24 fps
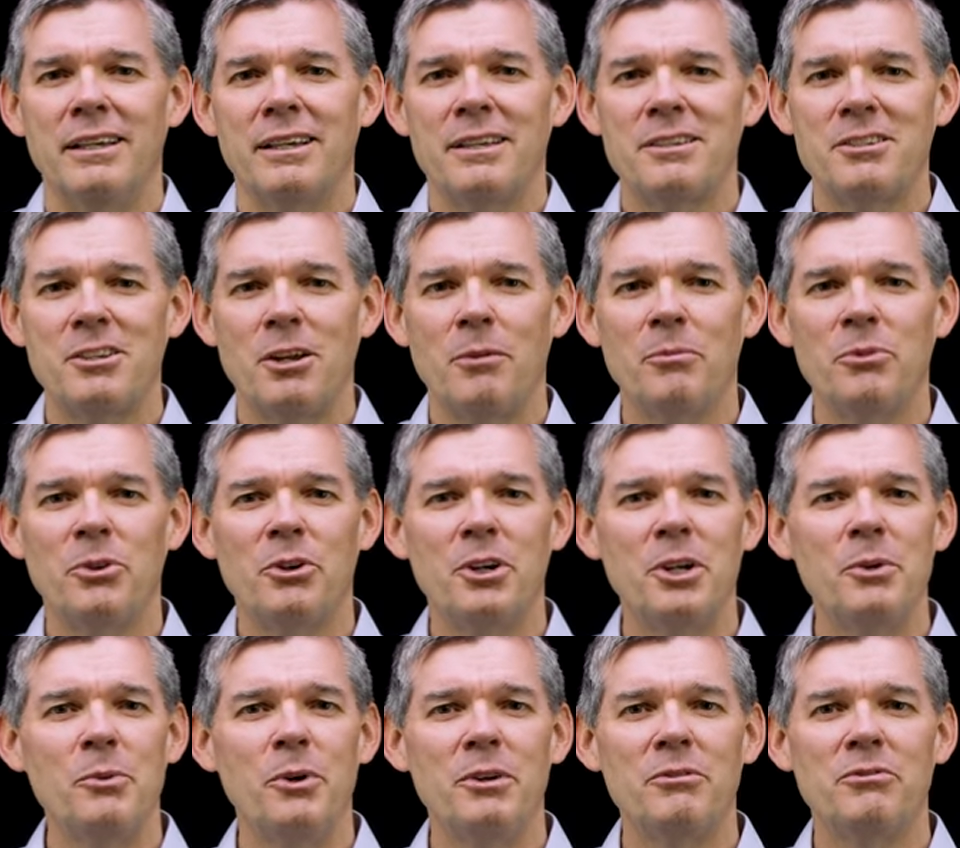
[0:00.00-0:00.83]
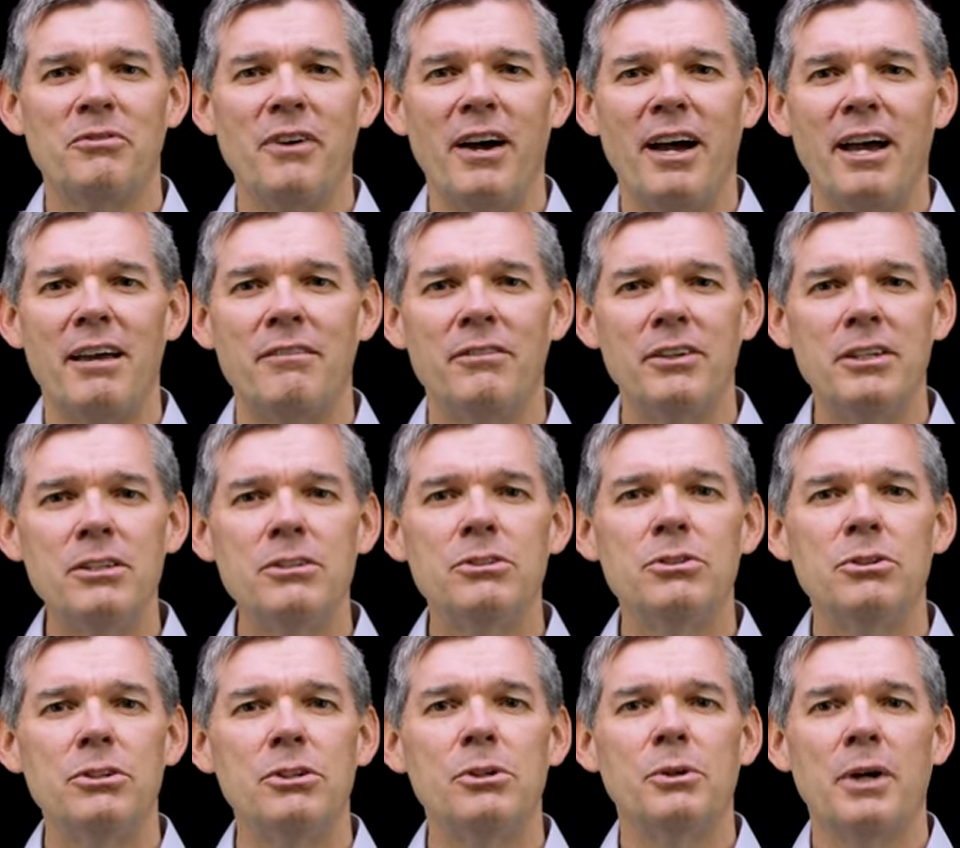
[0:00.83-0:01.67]
Uh, Psalm 31, 5,
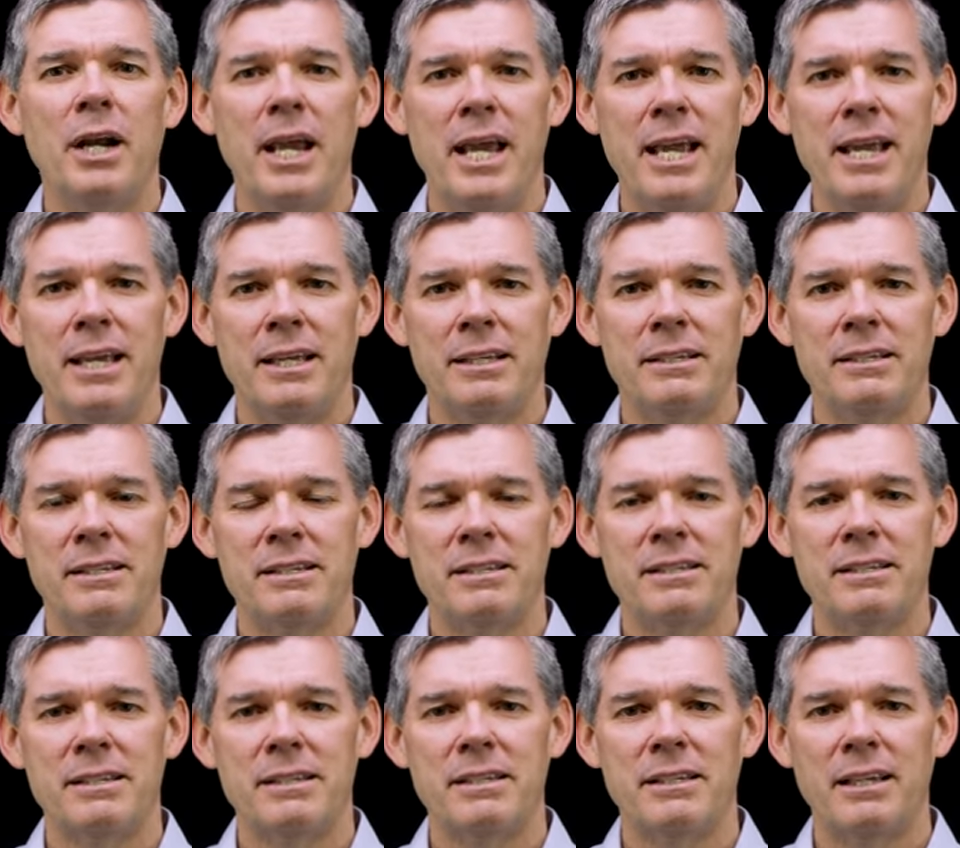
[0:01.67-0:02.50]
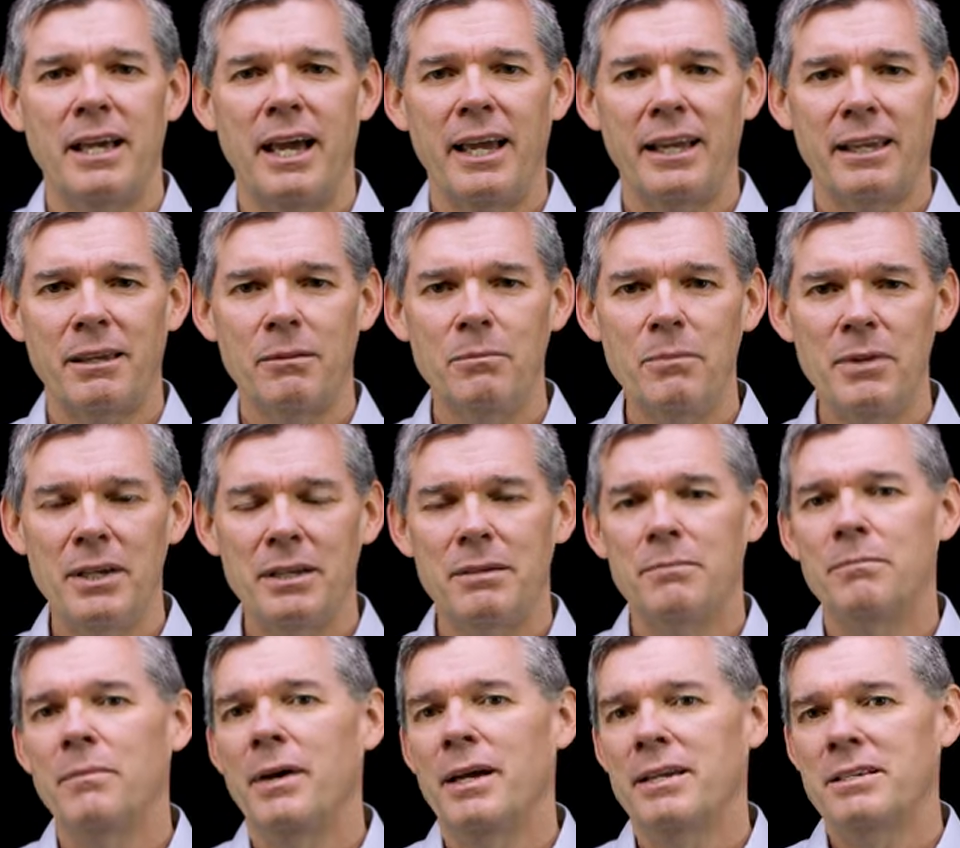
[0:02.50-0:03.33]
into your hands I
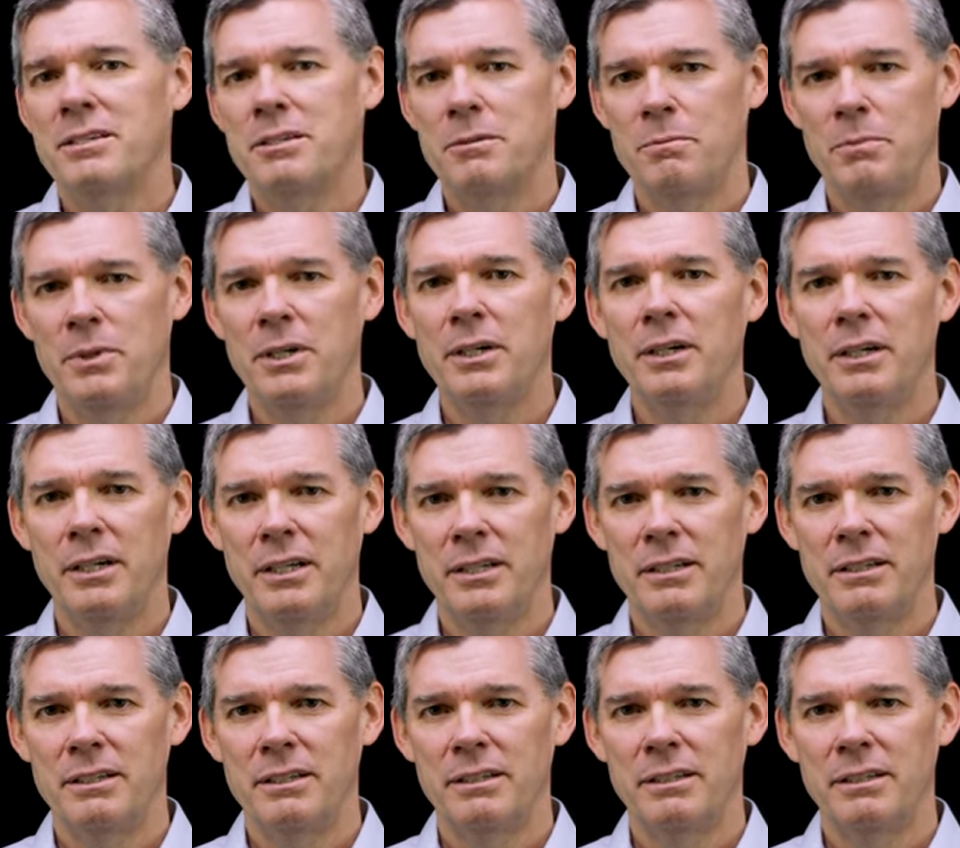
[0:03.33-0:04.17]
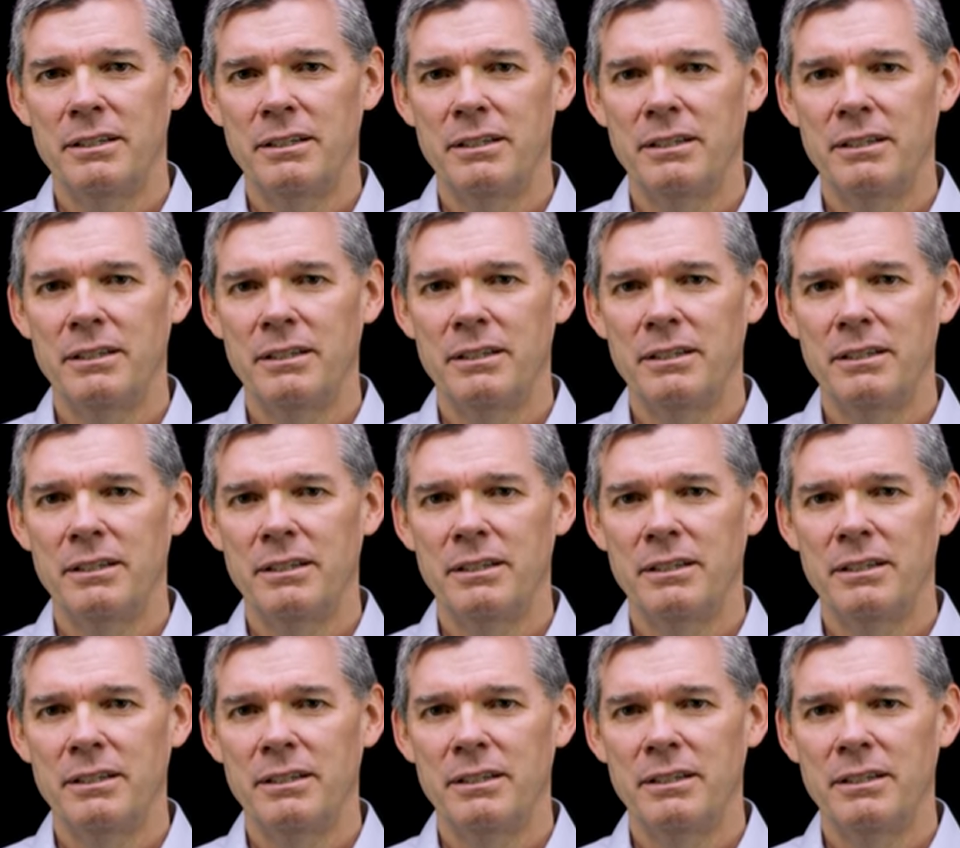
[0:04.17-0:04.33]
commit my spirit.